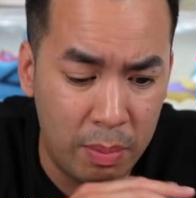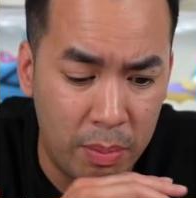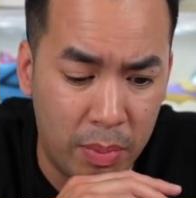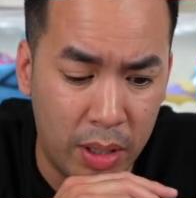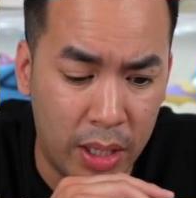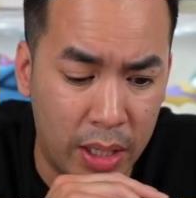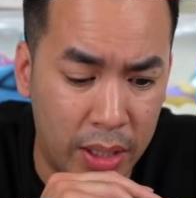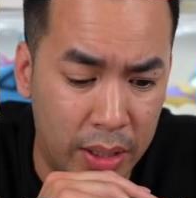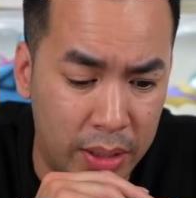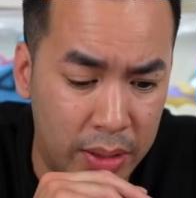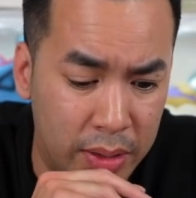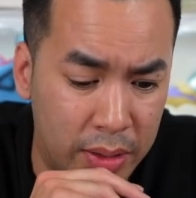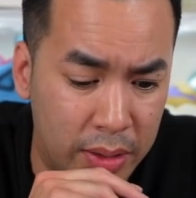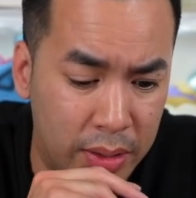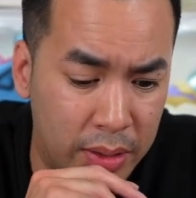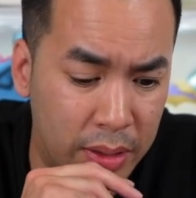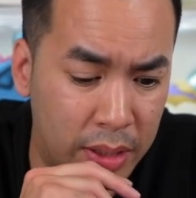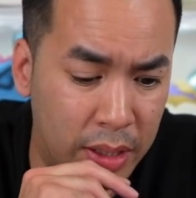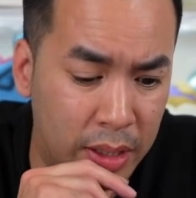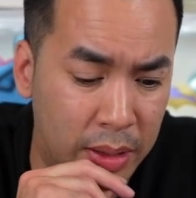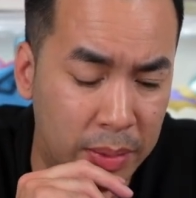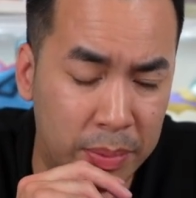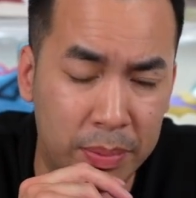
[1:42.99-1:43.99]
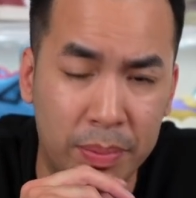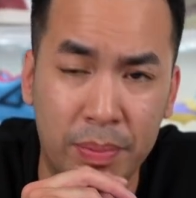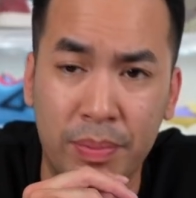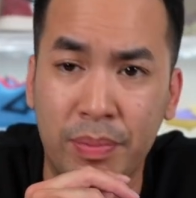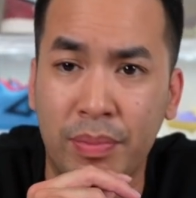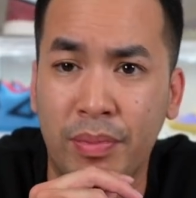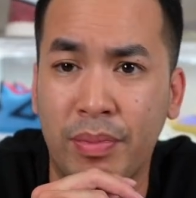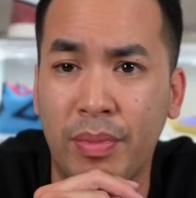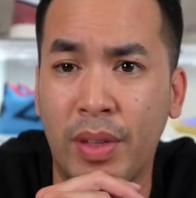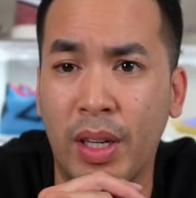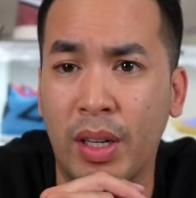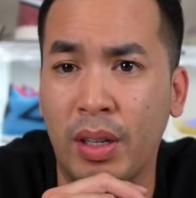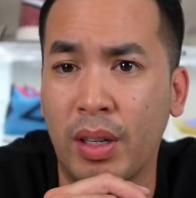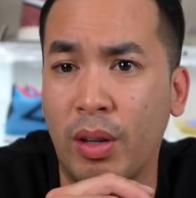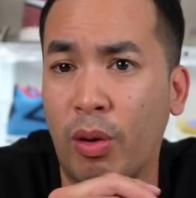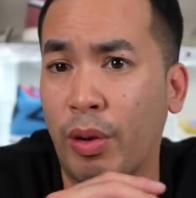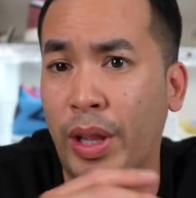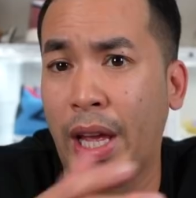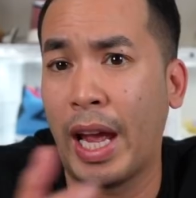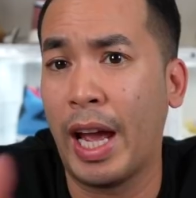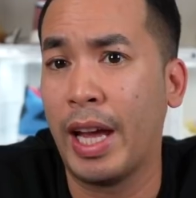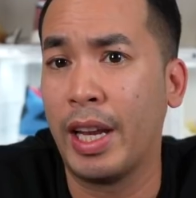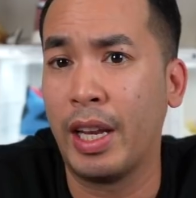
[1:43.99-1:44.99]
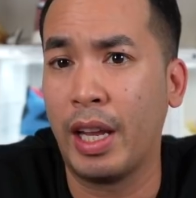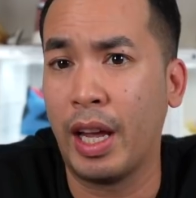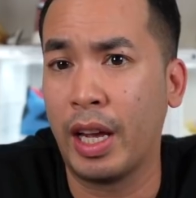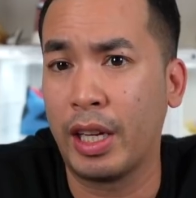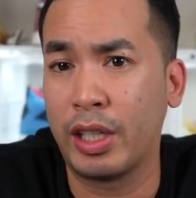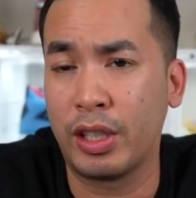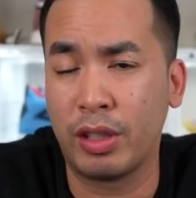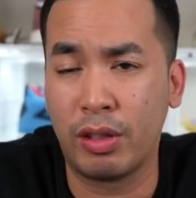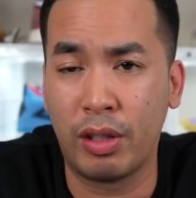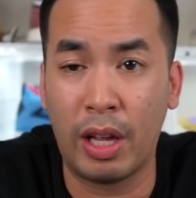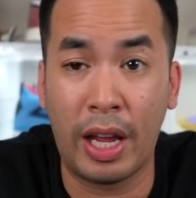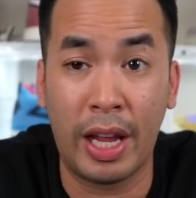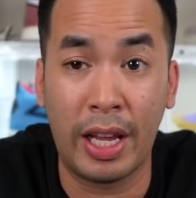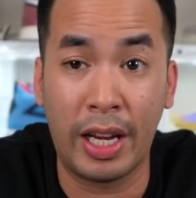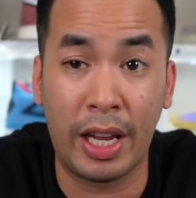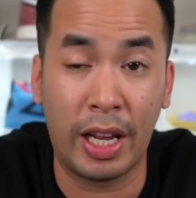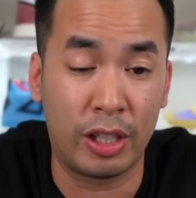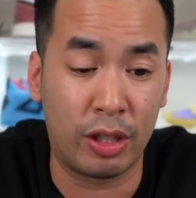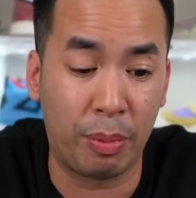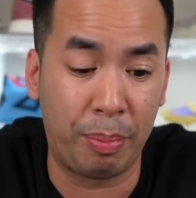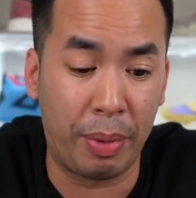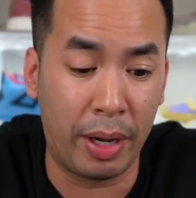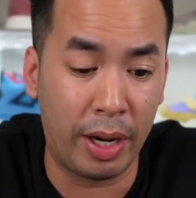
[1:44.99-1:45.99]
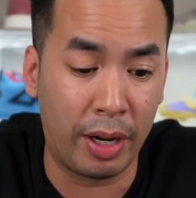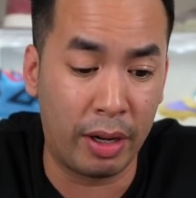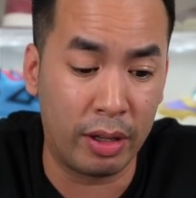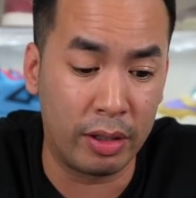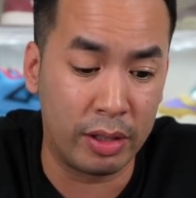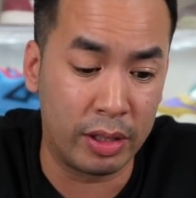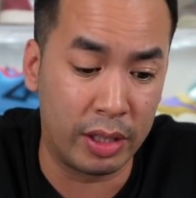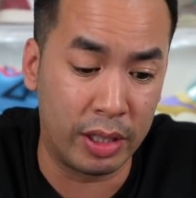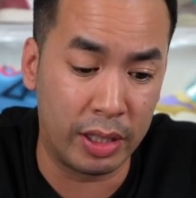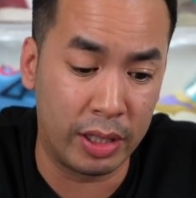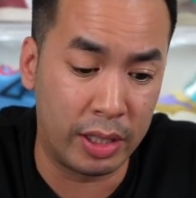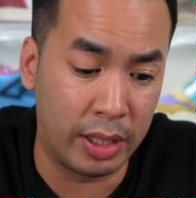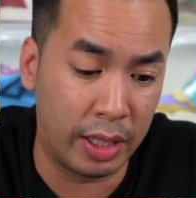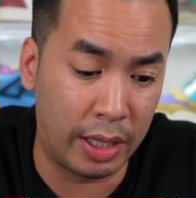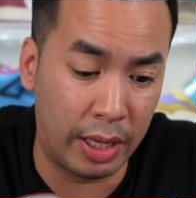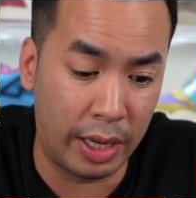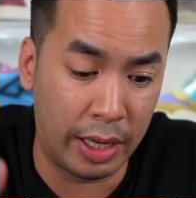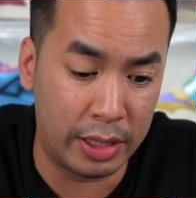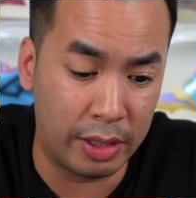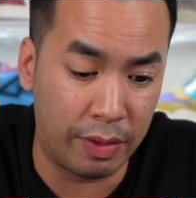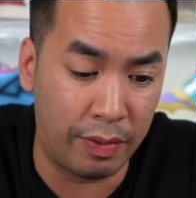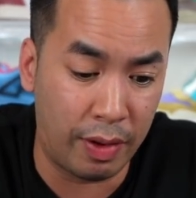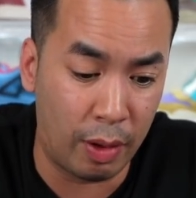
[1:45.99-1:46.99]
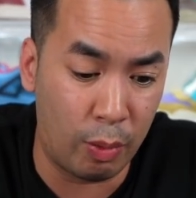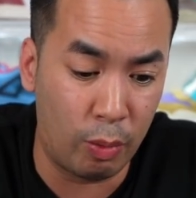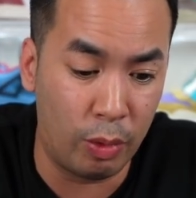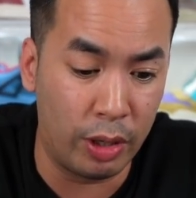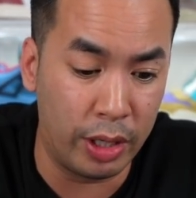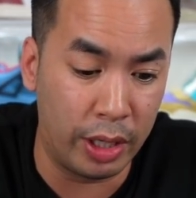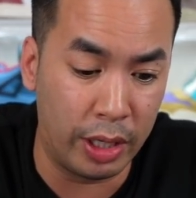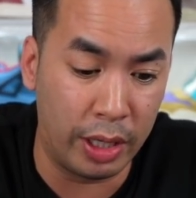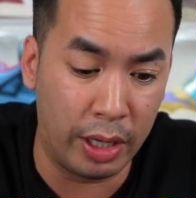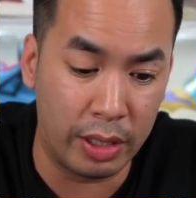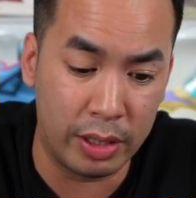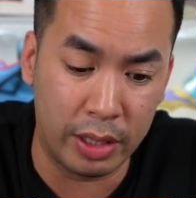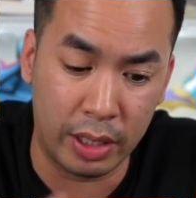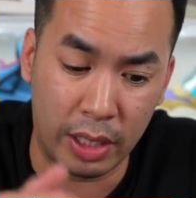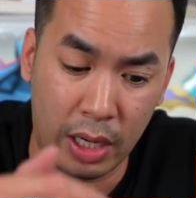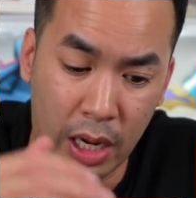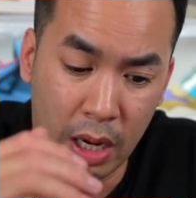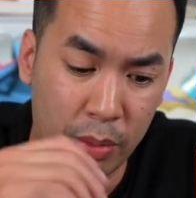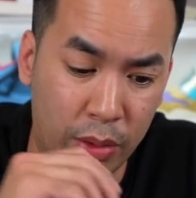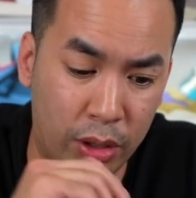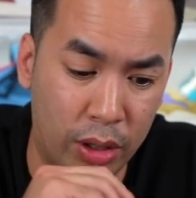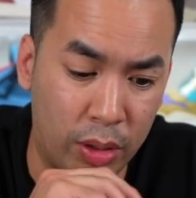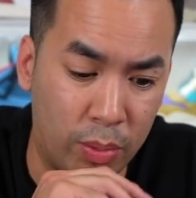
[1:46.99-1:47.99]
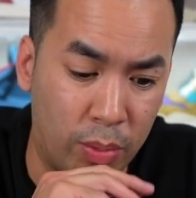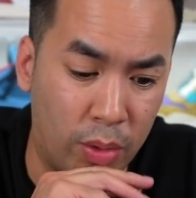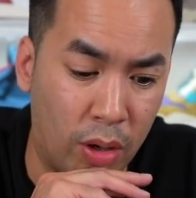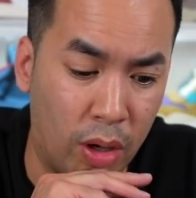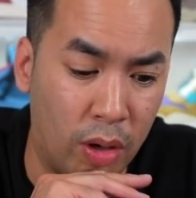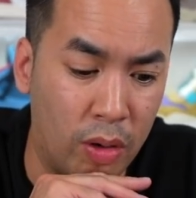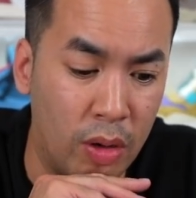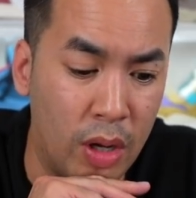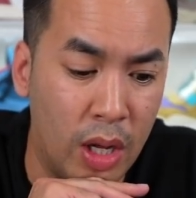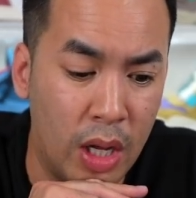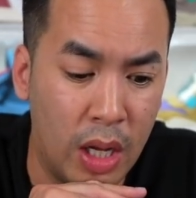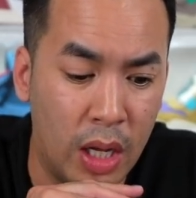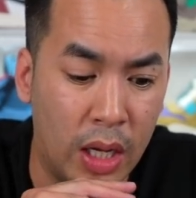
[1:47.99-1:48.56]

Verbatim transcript: but um, or they had extra, they had extra pairs and they said asked if I wanted any. I was like, nah, I'm good, bro.